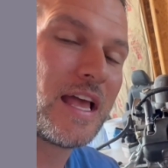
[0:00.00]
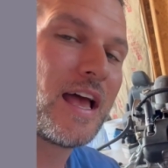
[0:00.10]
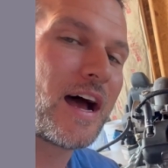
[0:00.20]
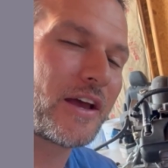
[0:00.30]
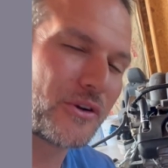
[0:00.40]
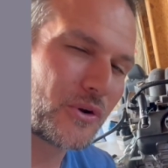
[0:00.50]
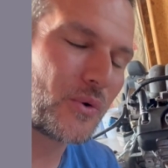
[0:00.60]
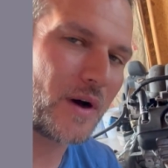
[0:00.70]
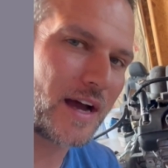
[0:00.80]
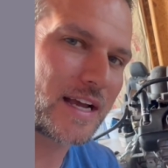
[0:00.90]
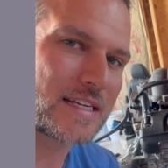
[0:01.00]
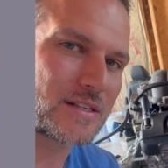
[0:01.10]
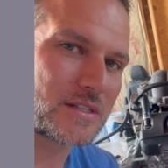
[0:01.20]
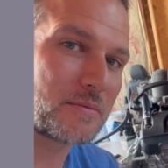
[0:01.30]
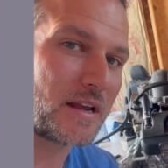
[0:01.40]
I don't know why, because I
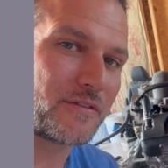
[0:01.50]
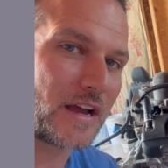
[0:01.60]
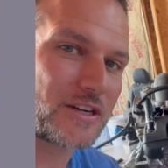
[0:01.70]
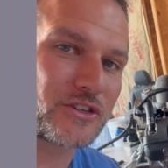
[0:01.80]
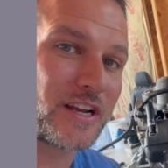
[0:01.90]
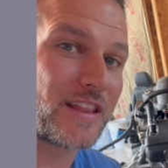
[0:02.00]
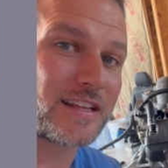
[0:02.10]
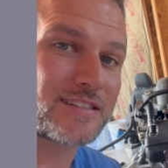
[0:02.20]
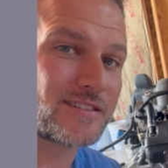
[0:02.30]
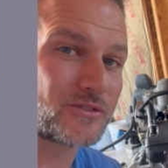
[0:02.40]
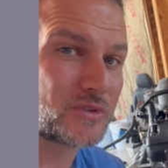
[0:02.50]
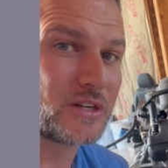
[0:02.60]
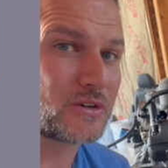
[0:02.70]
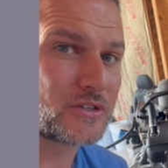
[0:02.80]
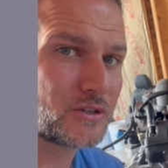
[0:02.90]
was in manufacturing and there's really
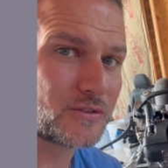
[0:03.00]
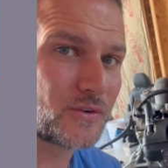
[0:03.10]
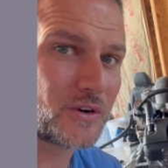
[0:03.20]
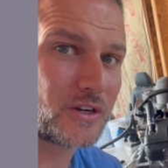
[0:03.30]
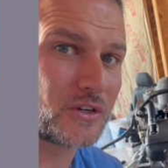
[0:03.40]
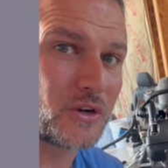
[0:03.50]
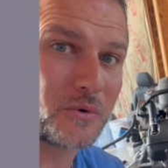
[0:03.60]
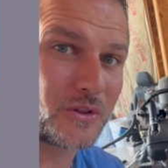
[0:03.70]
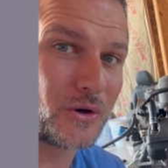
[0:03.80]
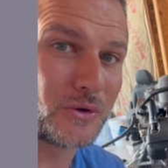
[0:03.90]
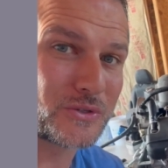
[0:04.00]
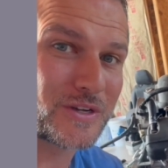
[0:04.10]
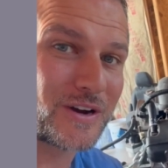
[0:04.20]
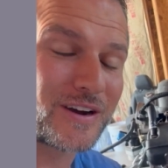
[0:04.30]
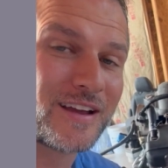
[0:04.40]
no excuse for it. You know where the holes
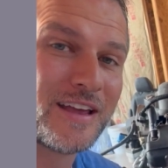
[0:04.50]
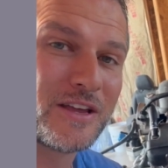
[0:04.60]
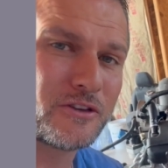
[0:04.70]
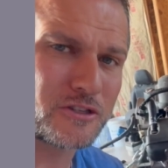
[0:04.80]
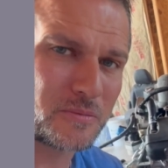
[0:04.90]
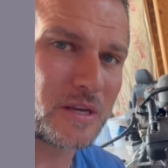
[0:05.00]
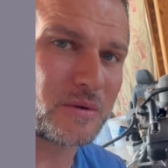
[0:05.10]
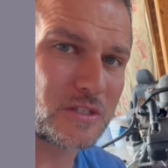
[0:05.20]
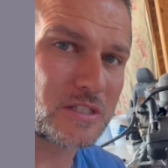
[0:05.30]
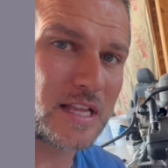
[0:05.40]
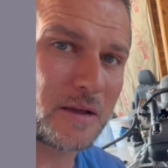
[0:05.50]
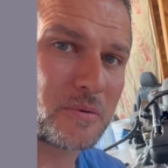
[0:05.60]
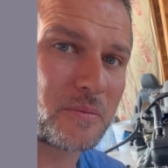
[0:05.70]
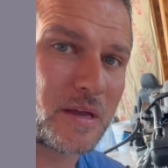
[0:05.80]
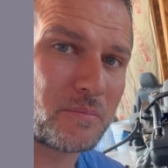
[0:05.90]
are. You should be able to stamp
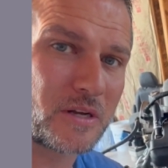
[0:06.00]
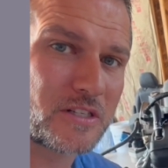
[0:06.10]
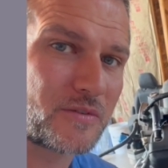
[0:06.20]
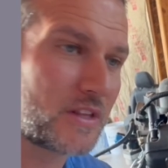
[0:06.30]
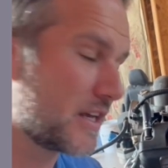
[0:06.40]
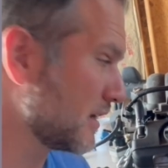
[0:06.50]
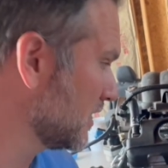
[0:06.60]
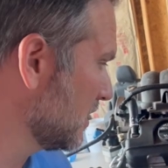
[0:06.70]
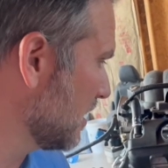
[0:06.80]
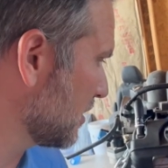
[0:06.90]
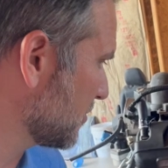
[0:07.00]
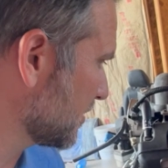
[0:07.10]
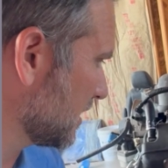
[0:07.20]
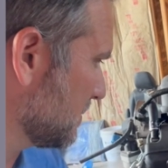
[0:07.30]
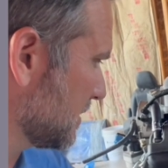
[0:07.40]
them and punch everything
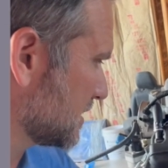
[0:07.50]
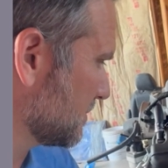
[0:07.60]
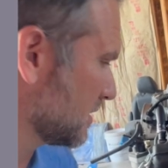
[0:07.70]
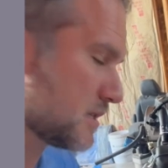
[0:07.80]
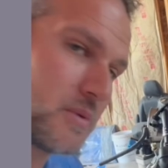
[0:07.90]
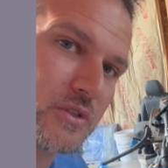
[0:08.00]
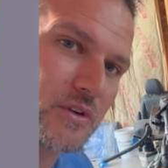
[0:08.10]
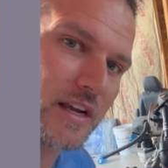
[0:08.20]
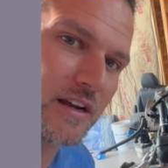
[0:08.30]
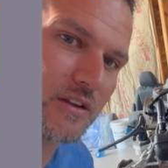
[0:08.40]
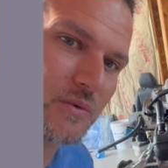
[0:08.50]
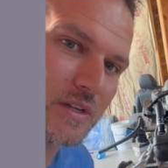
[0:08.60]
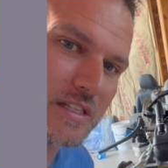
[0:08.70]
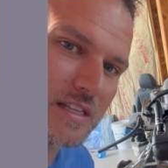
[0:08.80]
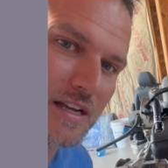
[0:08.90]
accordingly, but some of these bolts right here, the
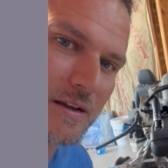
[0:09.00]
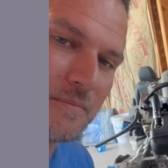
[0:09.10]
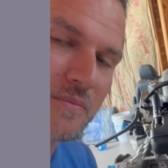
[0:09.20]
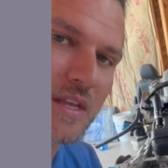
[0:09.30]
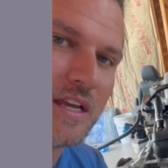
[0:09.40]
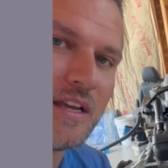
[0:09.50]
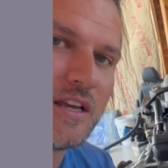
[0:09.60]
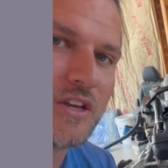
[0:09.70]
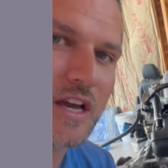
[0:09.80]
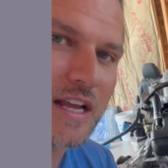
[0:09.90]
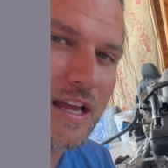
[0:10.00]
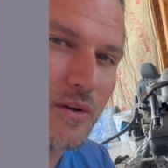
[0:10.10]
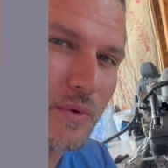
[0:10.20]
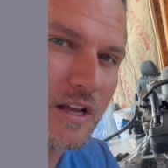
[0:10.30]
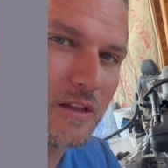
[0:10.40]
ones, you gotta kind
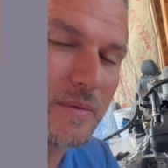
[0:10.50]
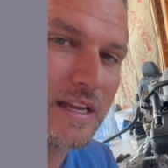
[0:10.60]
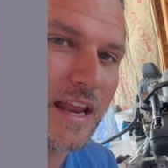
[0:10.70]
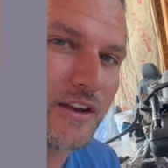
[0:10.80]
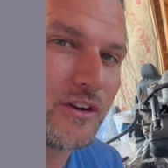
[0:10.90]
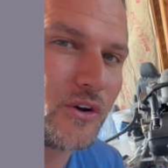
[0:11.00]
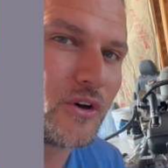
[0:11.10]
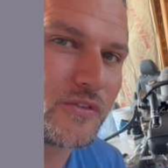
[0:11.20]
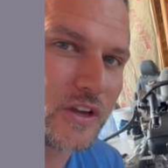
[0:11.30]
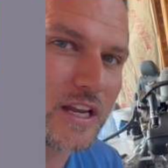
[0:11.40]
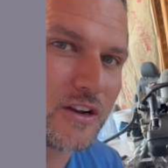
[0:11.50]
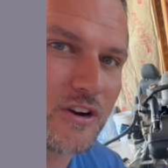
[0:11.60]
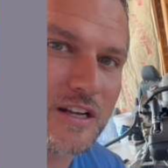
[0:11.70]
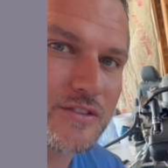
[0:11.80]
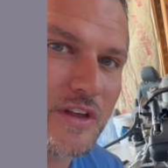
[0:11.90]
of wiggle them in, and you don't know if they're getting
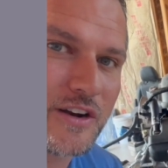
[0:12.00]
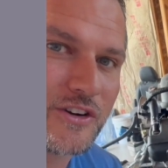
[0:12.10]
cross-threaded or